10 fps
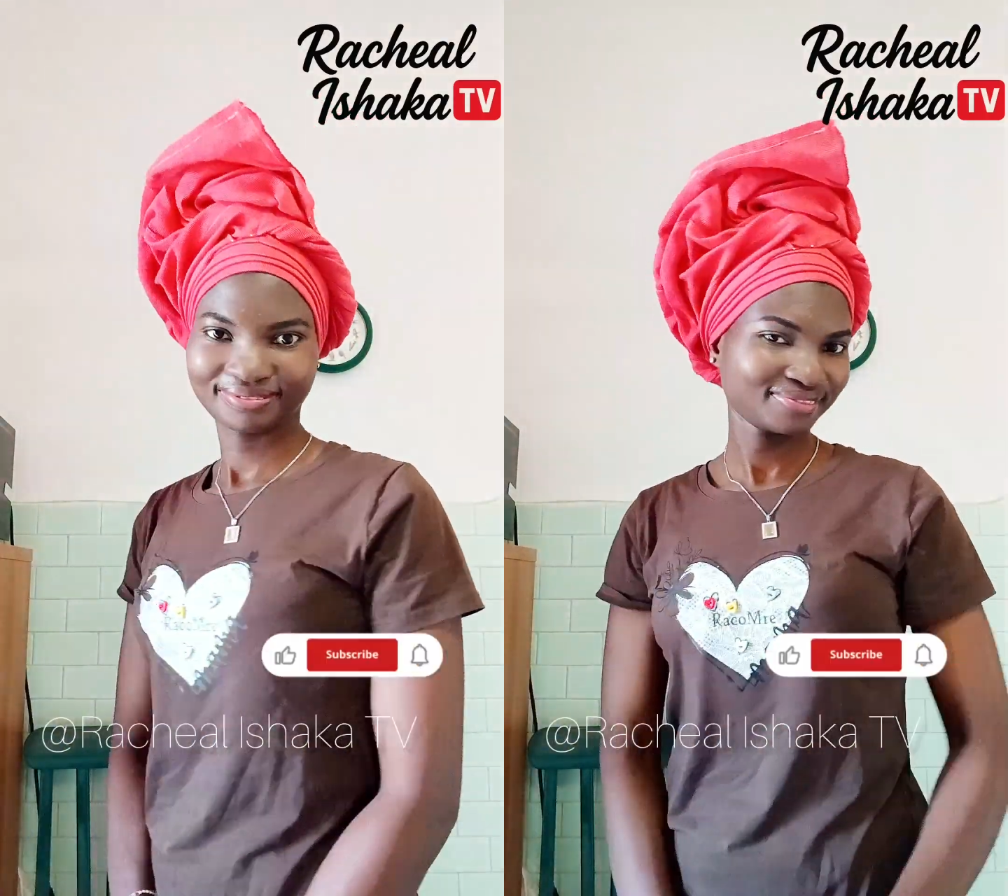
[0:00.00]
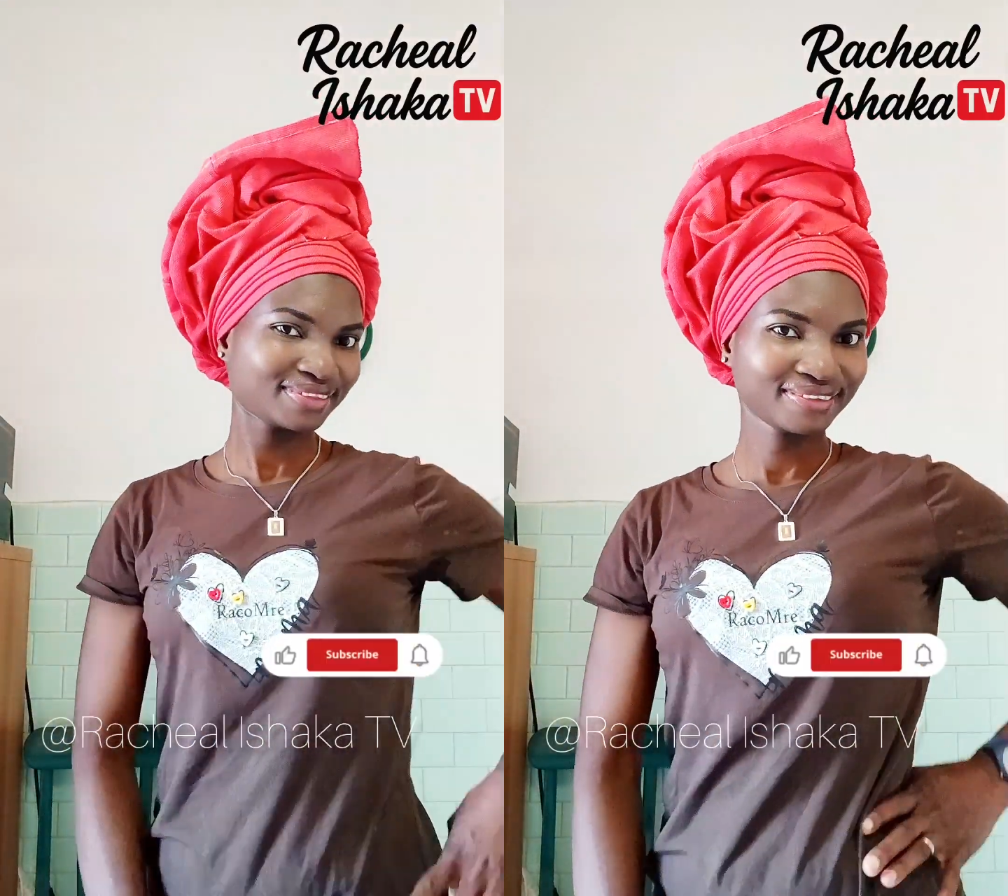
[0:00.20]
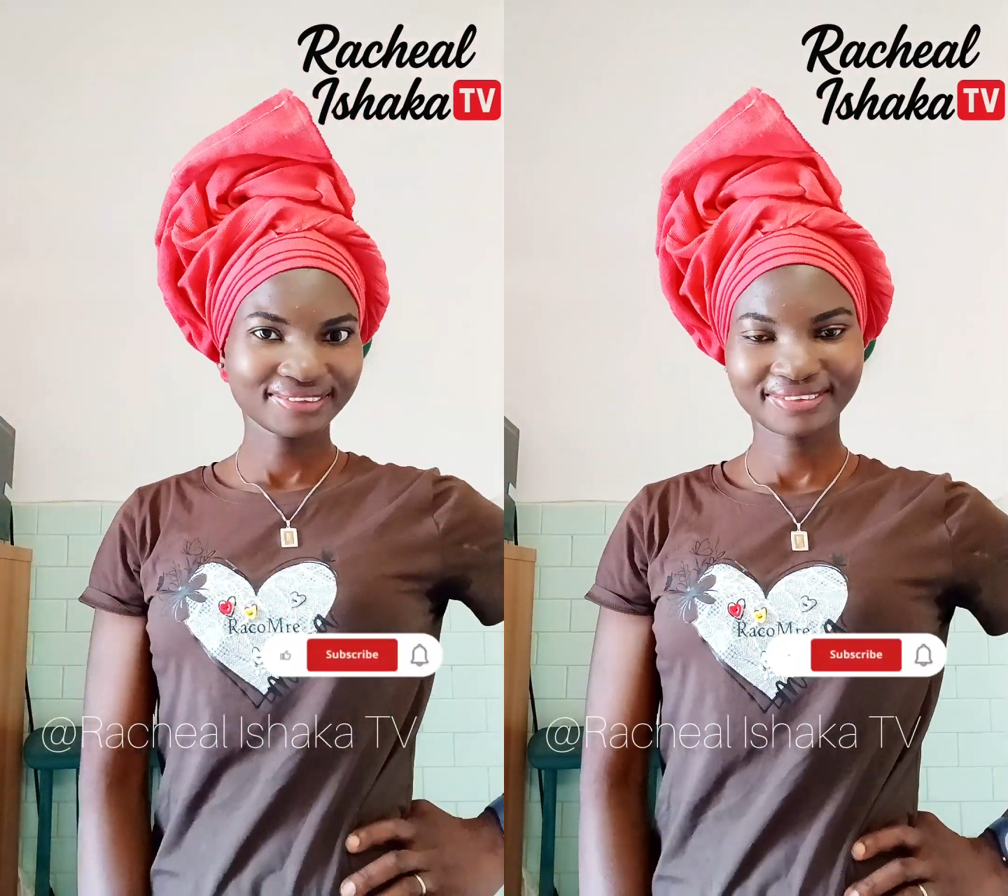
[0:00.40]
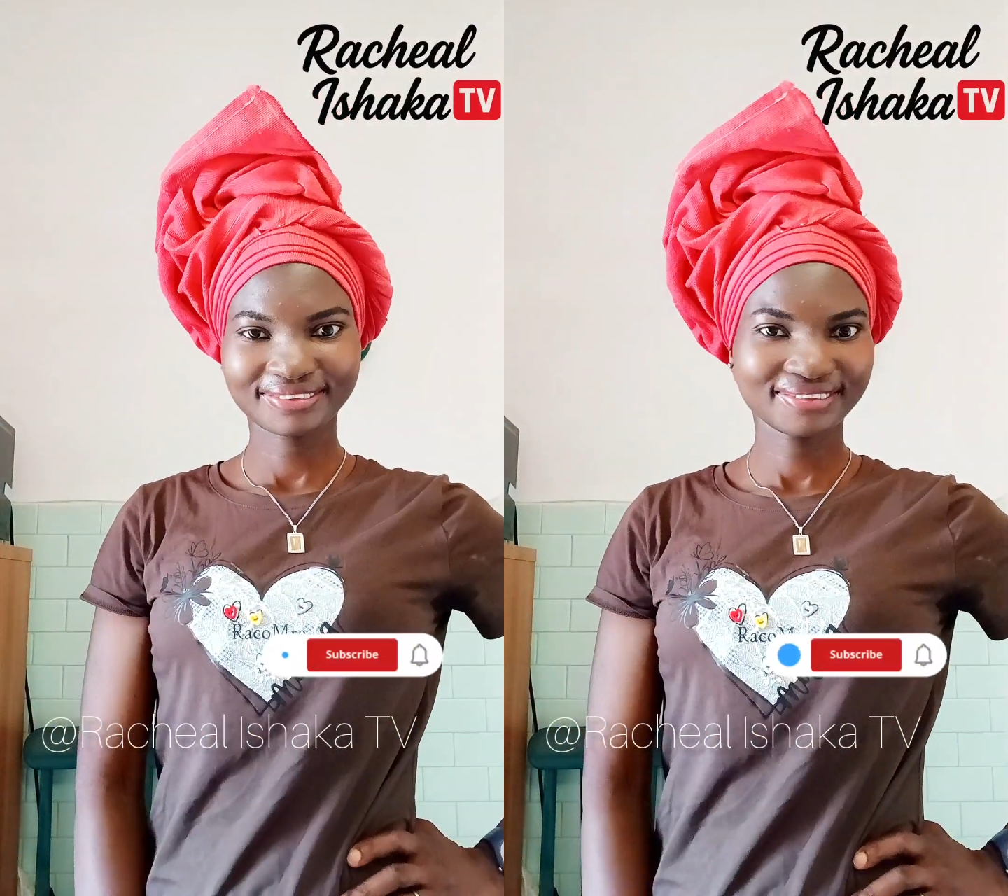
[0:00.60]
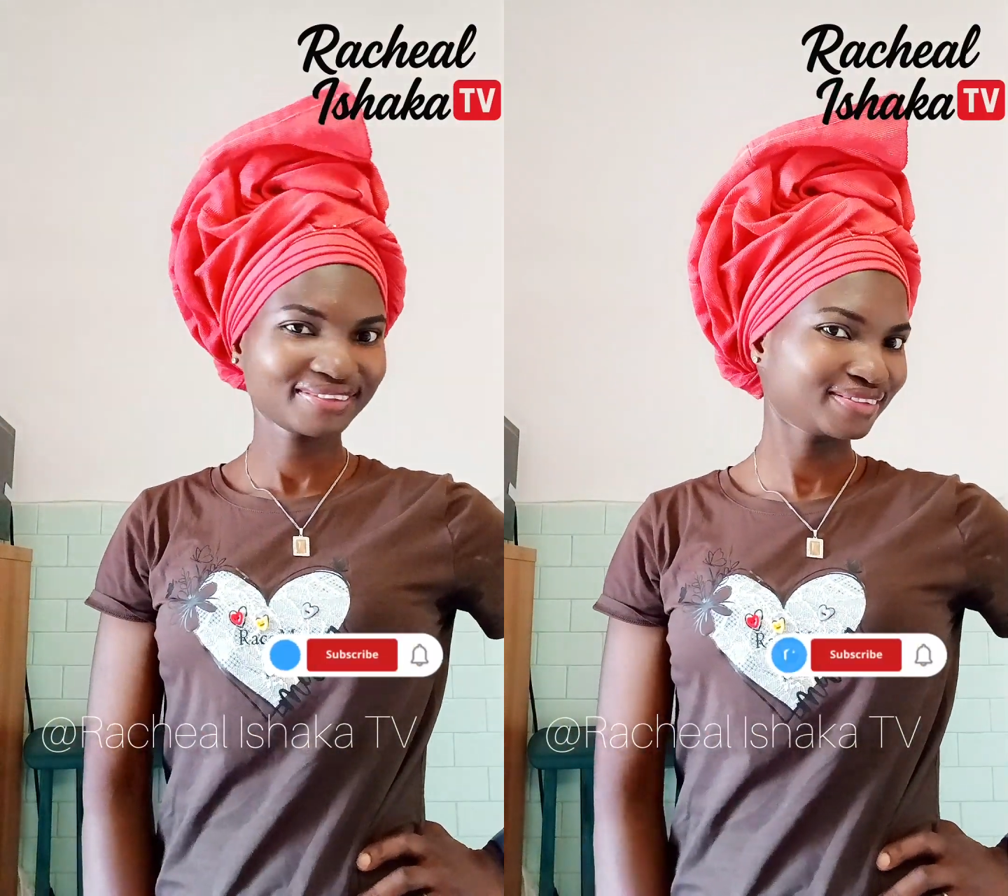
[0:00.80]
it. And if
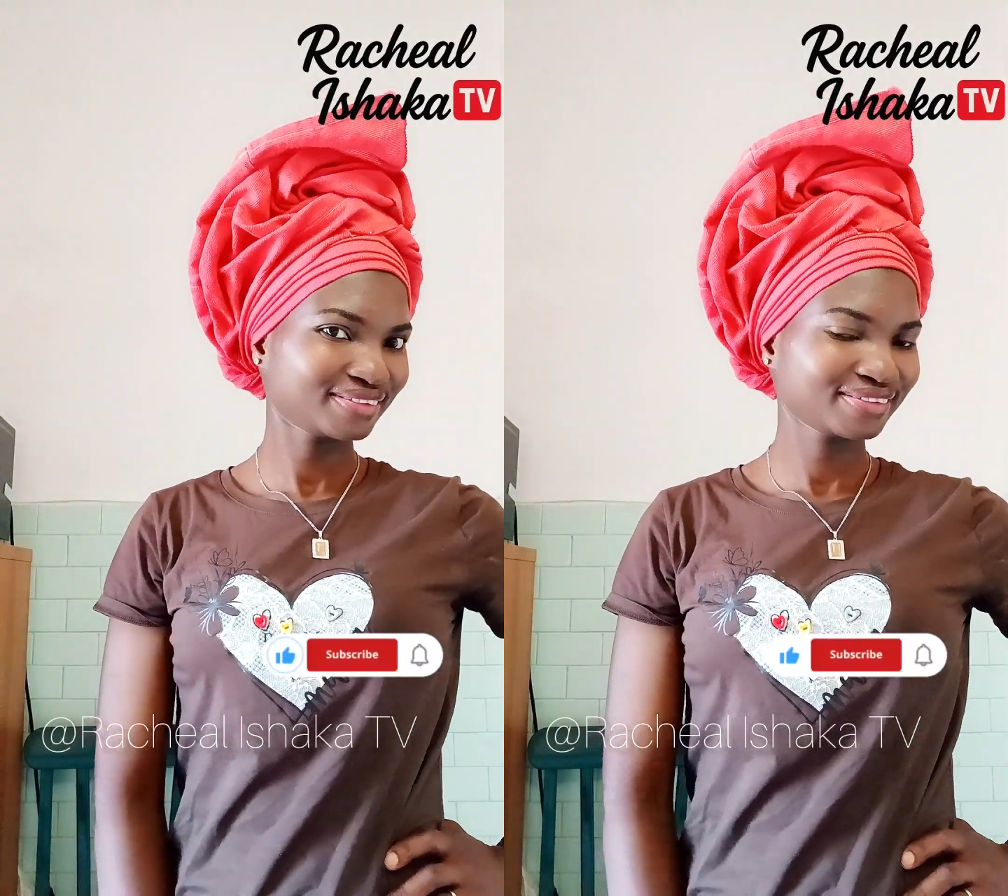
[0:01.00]
you find